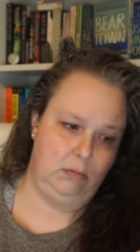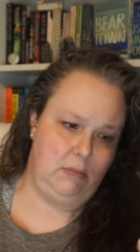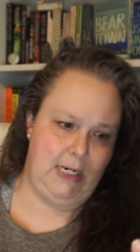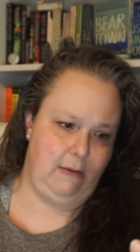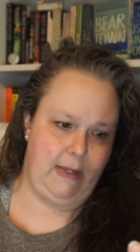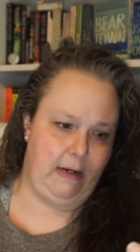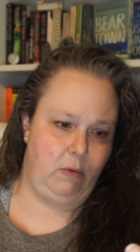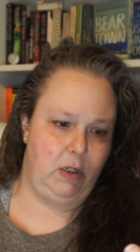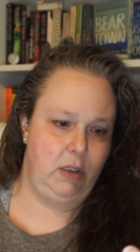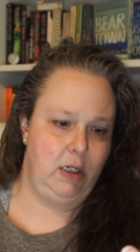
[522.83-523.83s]
Nailed that
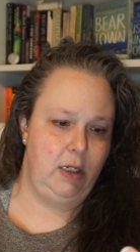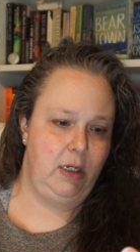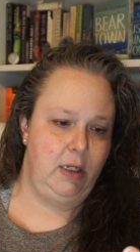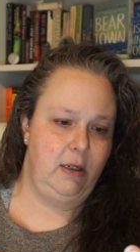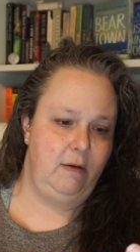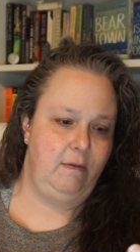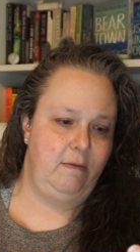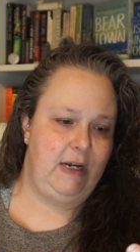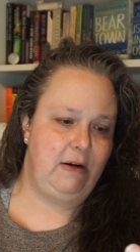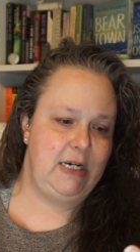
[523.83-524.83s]
one
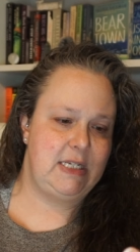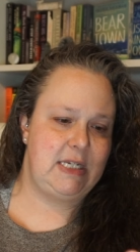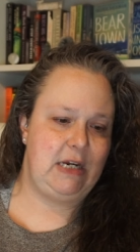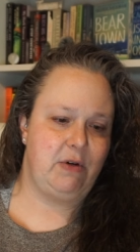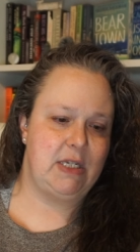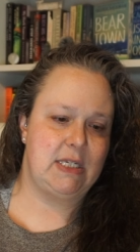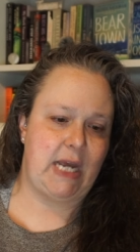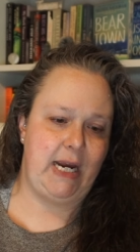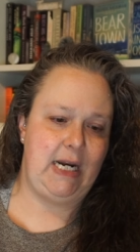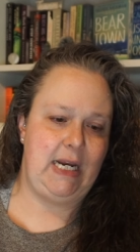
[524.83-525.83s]
very secret
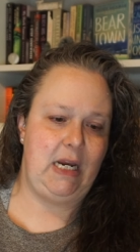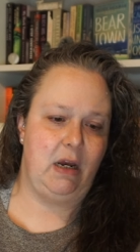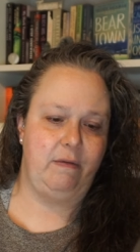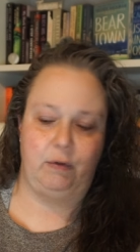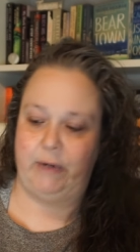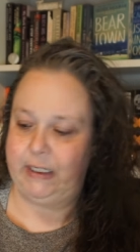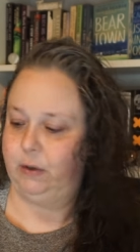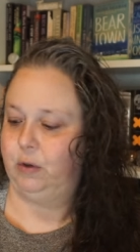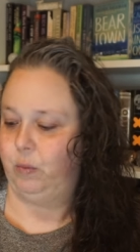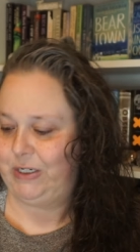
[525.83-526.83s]
society of
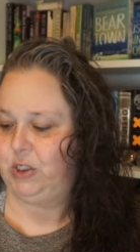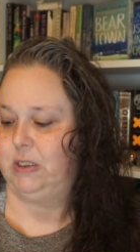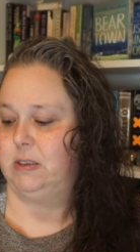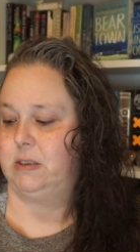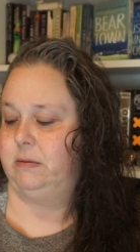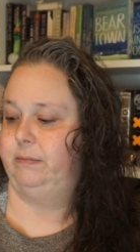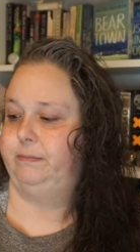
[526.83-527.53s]
irregular witches,